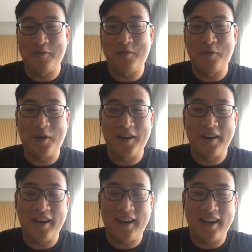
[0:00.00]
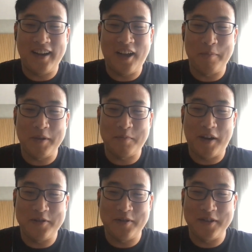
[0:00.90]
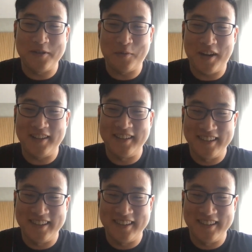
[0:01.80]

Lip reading: for helping sponsor this as well.